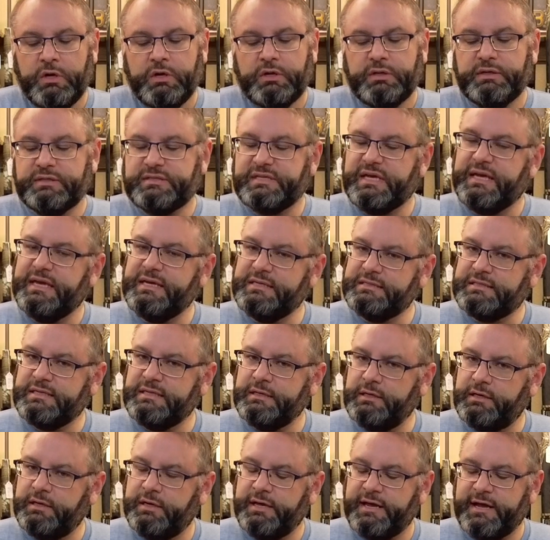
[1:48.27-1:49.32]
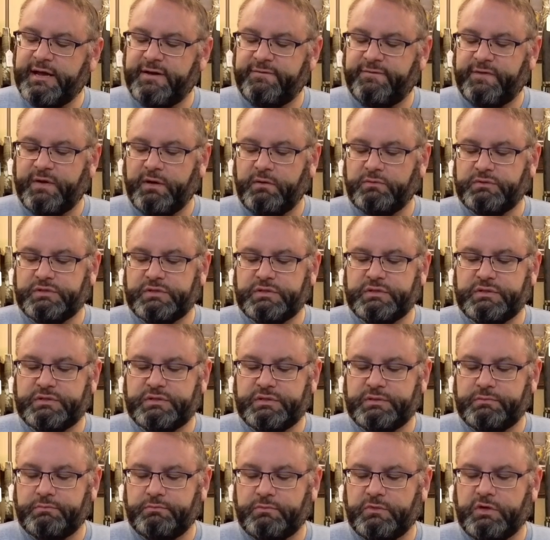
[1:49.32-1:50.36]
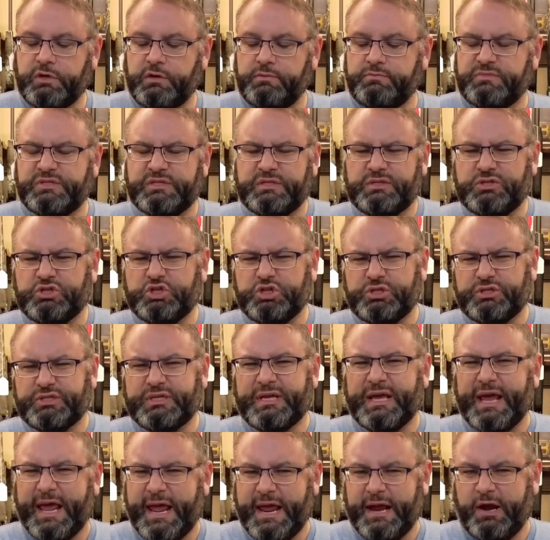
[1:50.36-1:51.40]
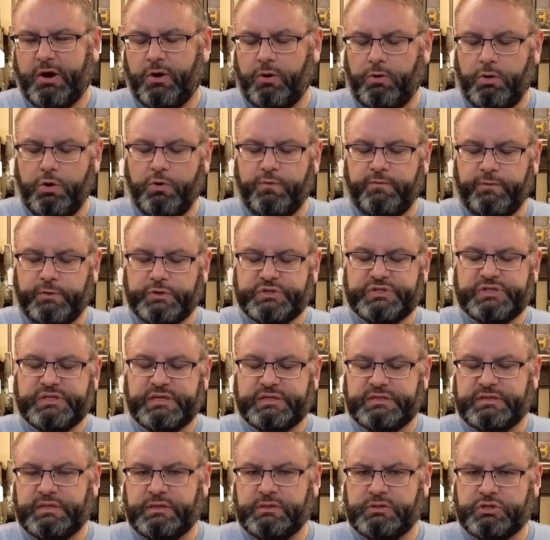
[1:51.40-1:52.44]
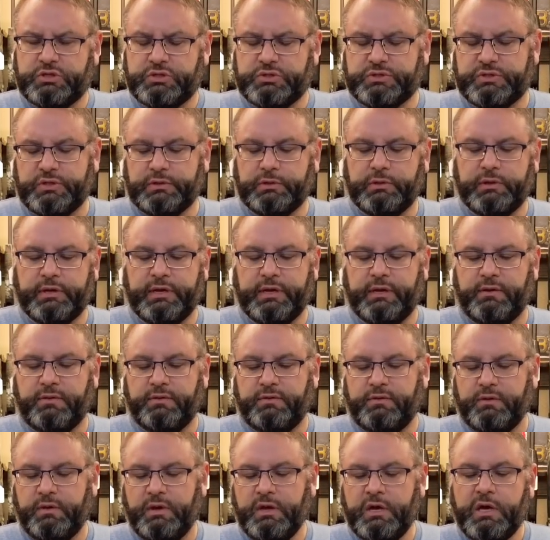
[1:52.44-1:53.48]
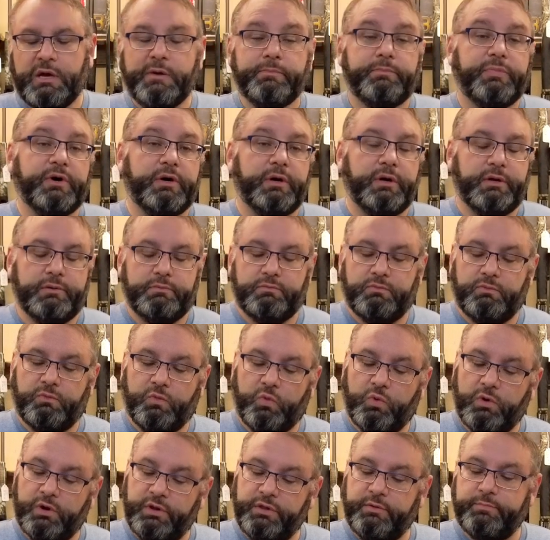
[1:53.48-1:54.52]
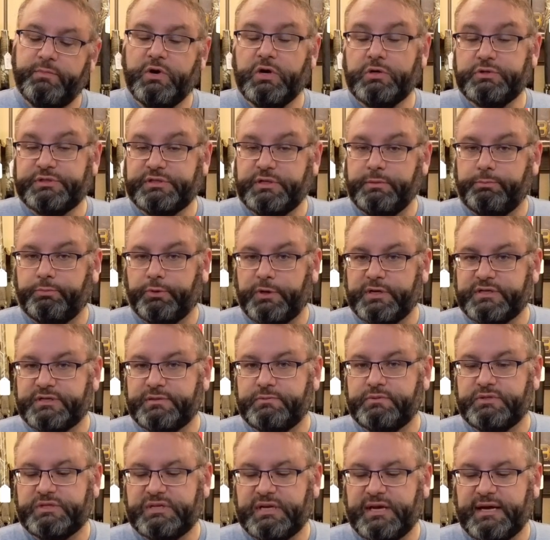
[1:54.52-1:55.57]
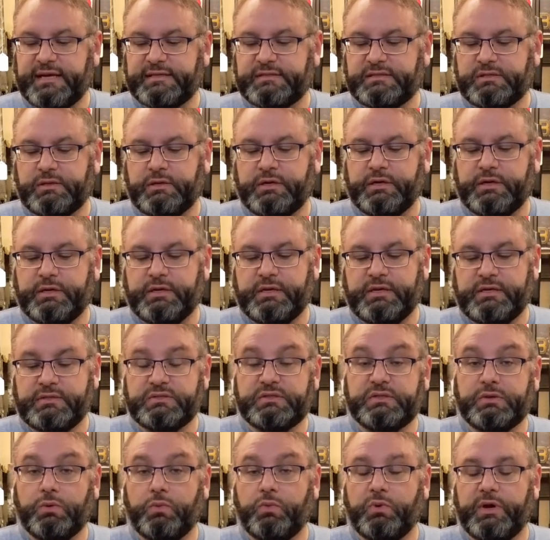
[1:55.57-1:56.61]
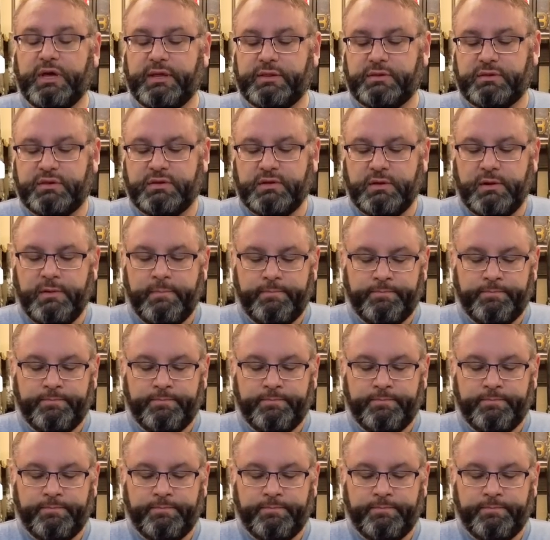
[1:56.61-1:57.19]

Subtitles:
It's 18.5 ounces and comes in just a hair over 6 inches in length, but one of the most impressive stats on it is the width.